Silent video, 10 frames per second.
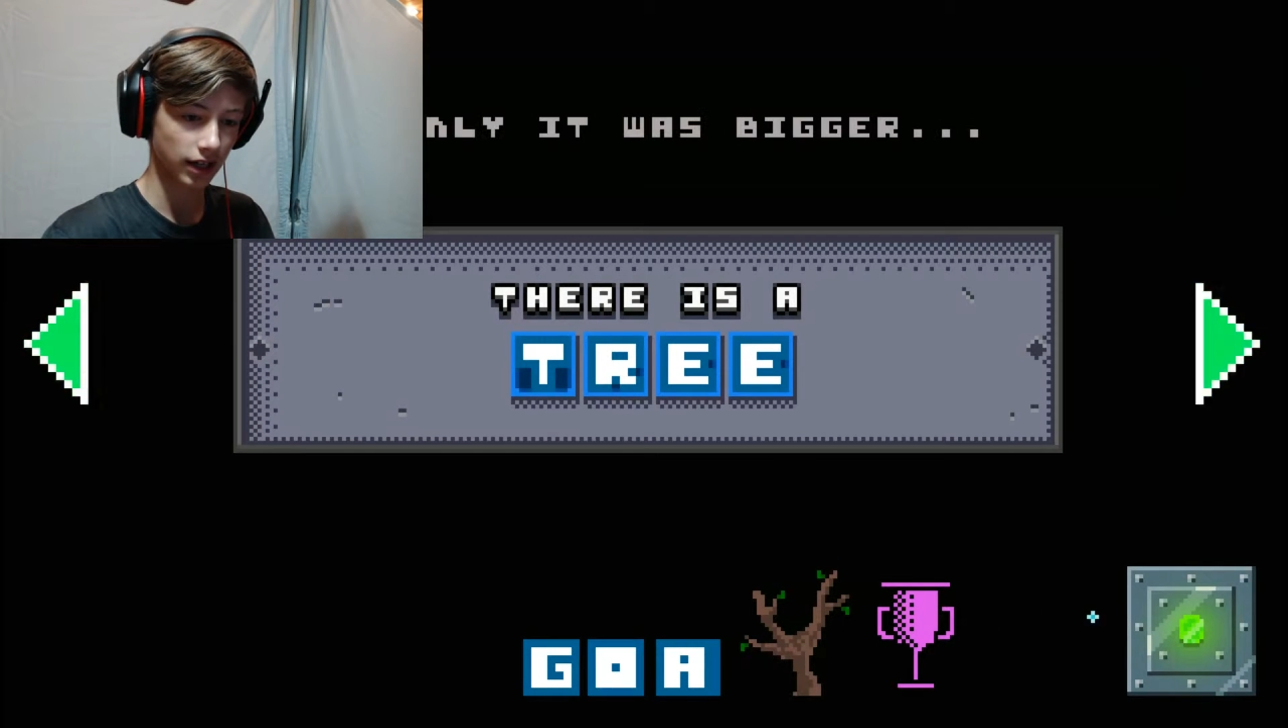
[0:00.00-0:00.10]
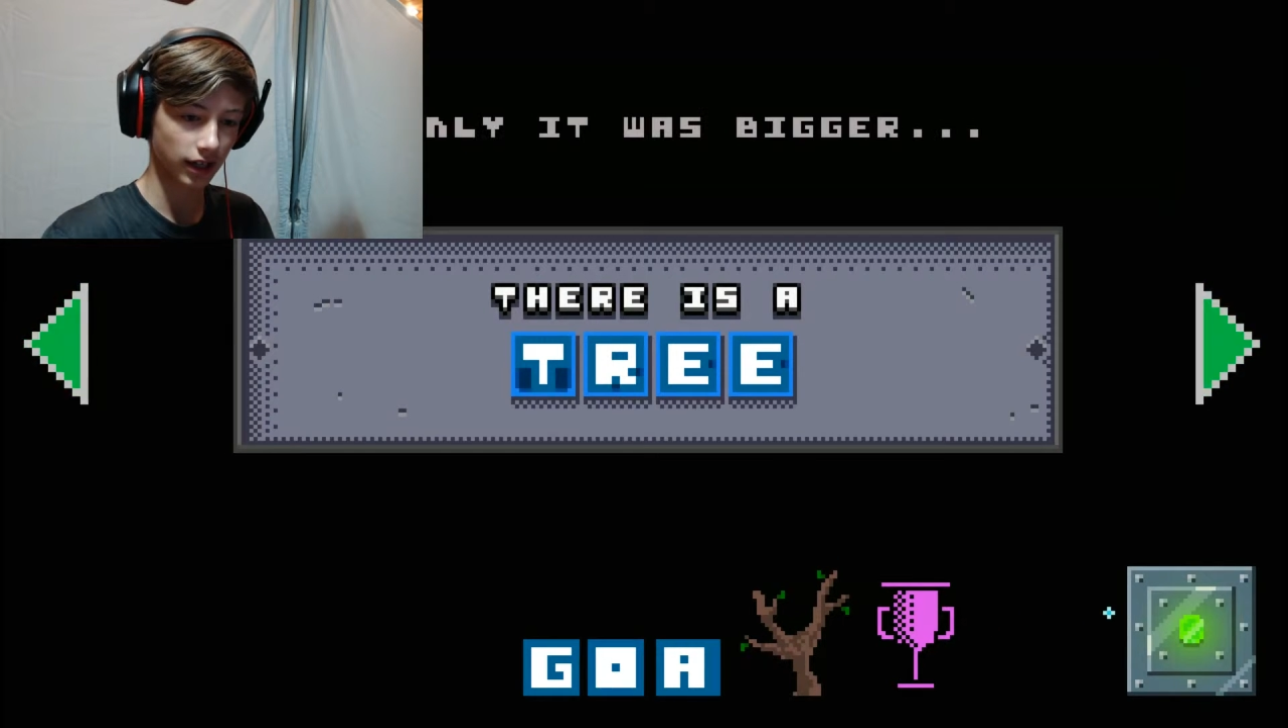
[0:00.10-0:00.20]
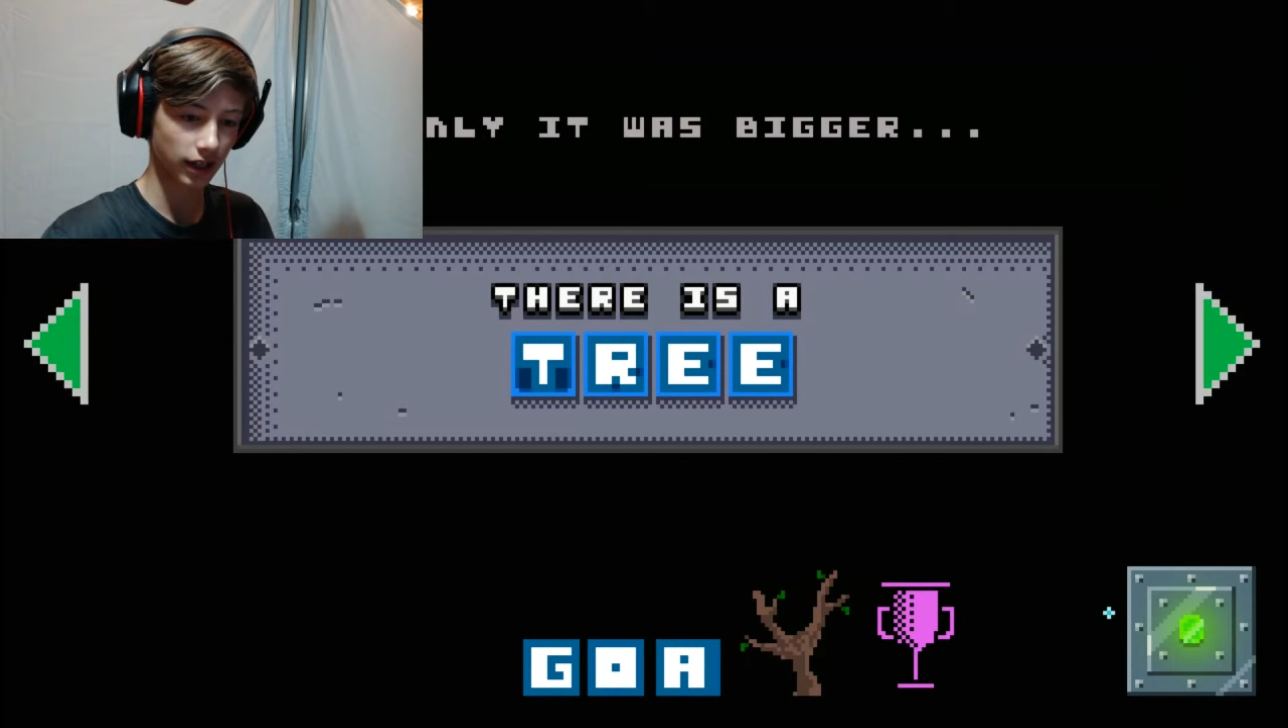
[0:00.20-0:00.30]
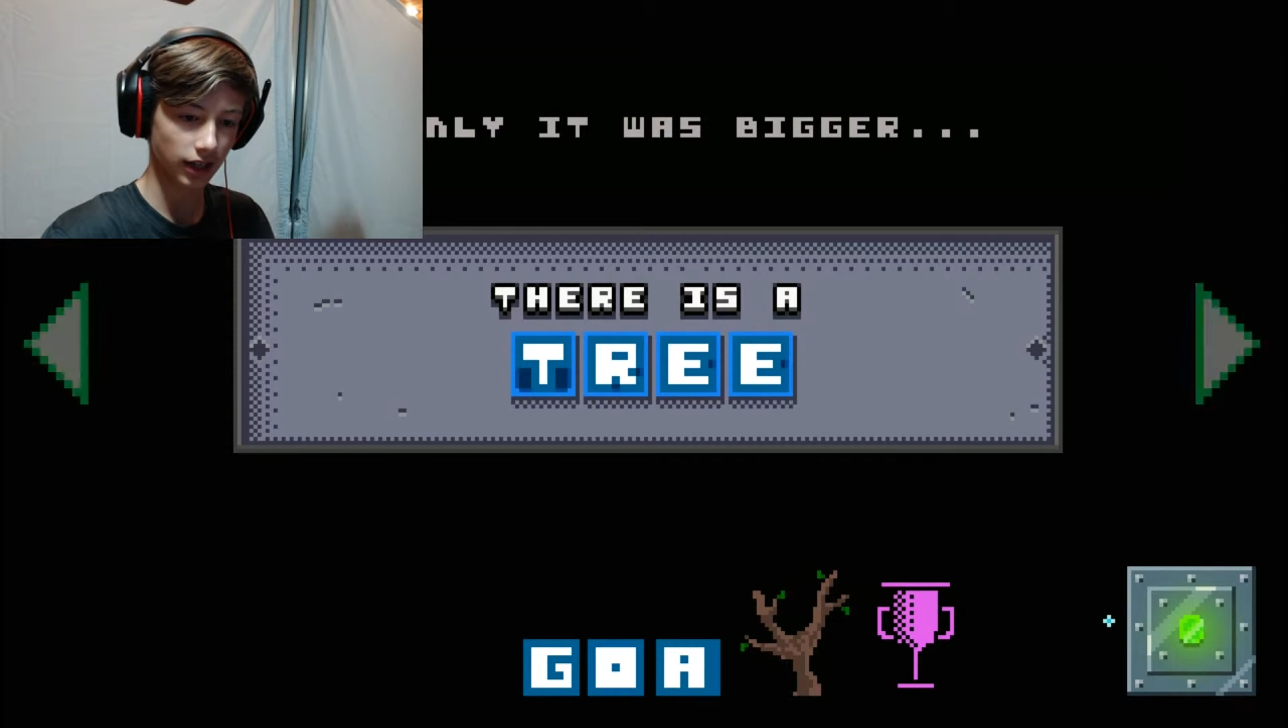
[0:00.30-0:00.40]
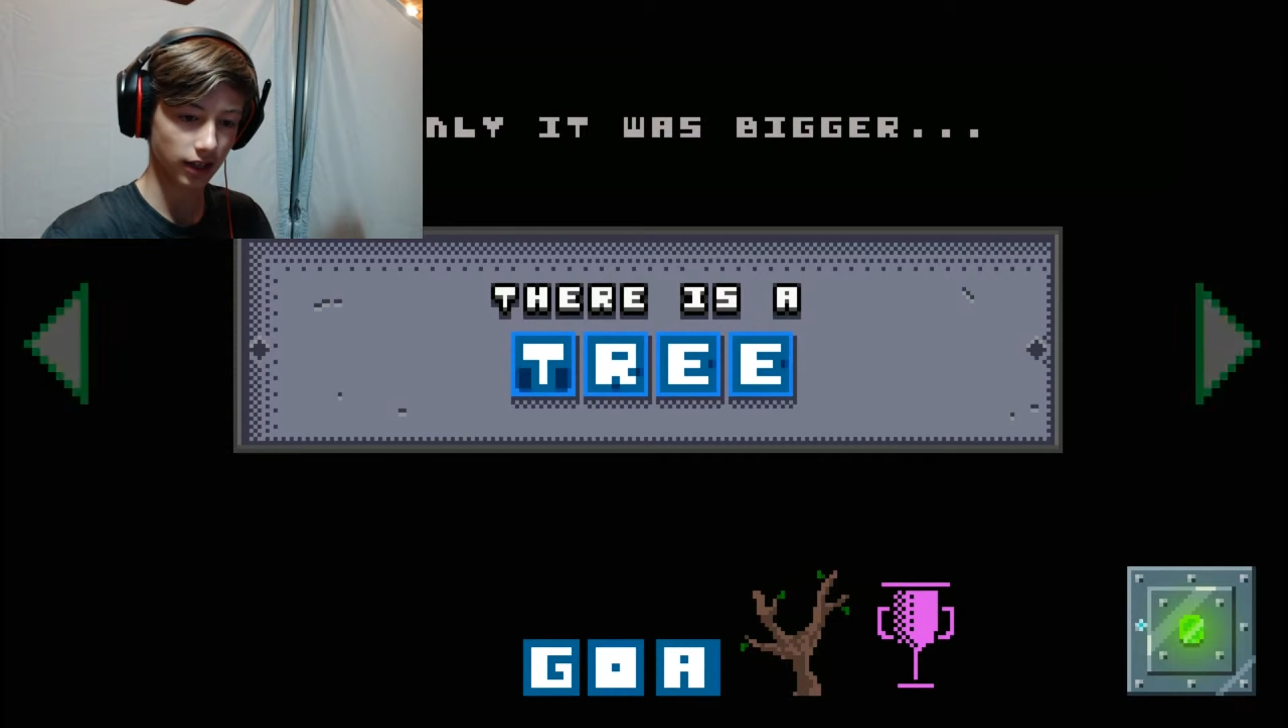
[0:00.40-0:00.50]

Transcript: I like if